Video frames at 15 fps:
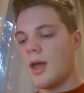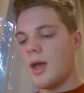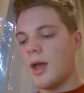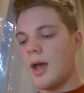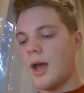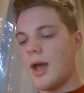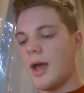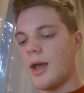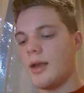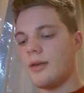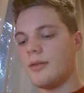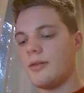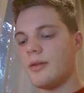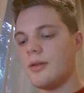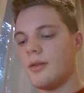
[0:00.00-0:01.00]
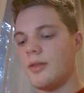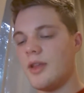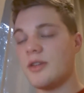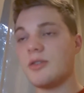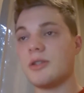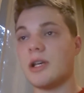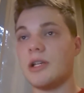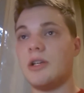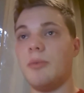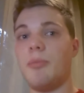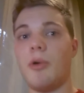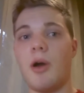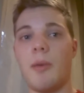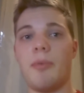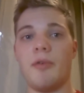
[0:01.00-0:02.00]
And this was actually
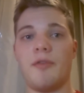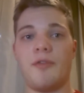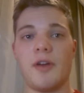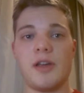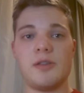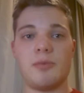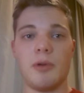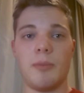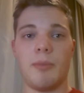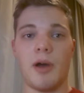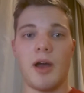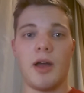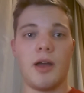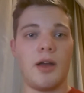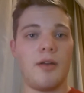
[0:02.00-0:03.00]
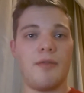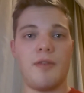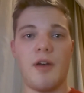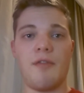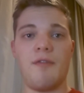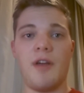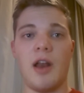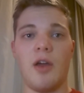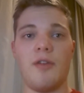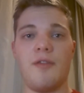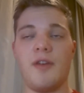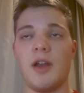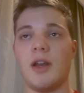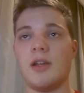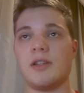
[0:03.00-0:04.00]
brought up on Facebook by a, a fellow
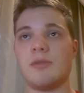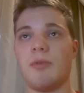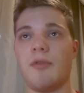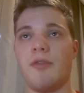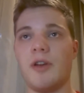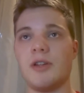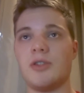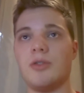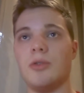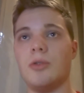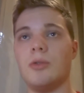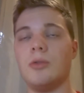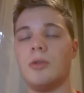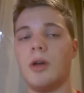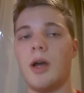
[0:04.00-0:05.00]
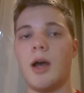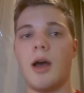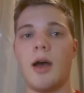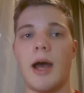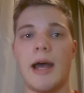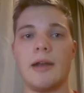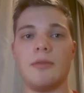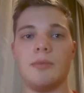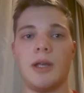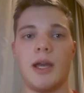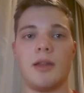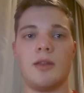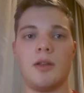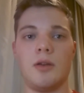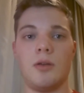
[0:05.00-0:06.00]
fitness professional, uh, Adam
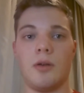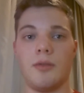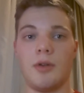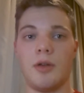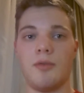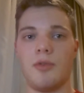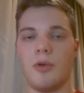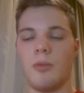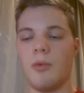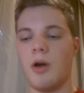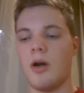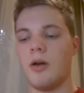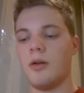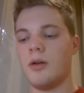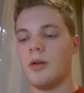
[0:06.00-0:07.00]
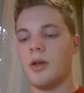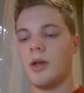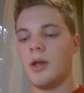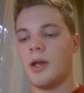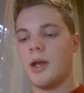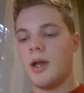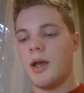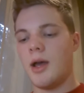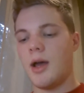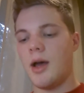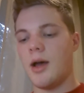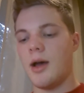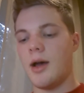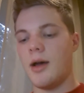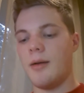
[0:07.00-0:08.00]
Gethin, who I've known for a while.
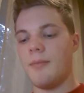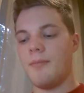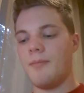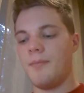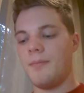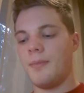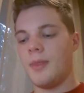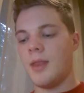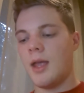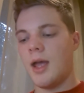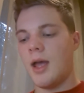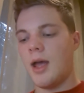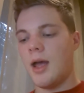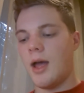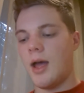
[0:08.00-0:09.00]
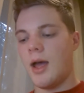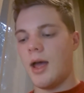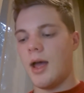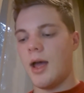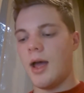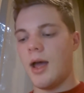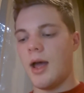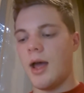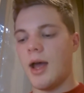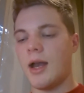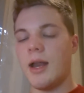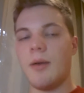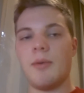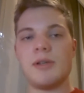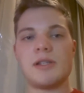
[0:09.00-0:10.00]
Um, and
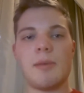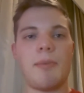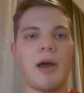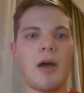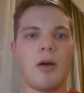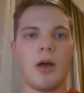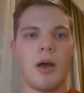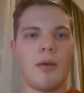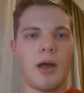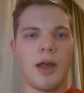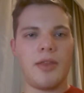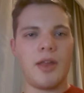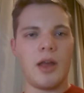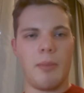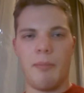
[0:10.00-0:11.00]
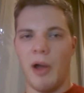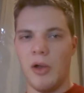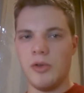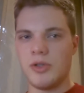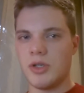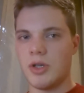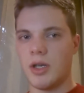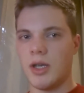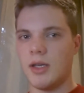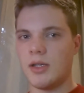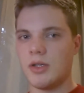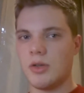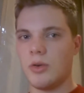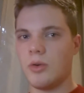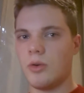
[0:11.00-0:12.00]
it was about, uh, I think, a poster he
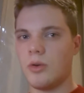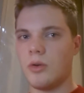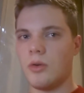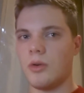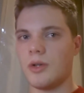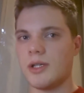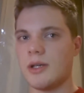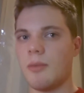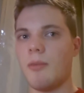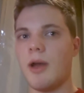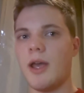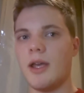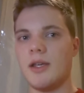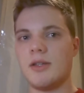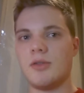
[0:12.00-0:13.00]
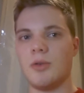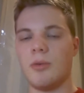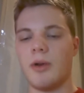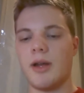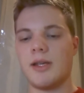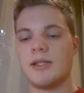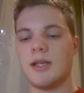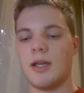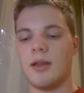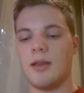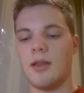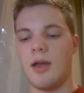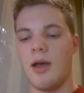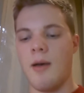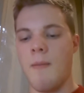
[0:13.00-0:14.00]
saw, or somewhere he saw where it said
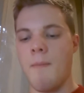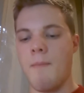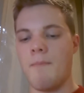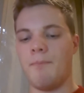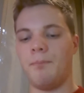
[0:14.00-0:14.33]
um,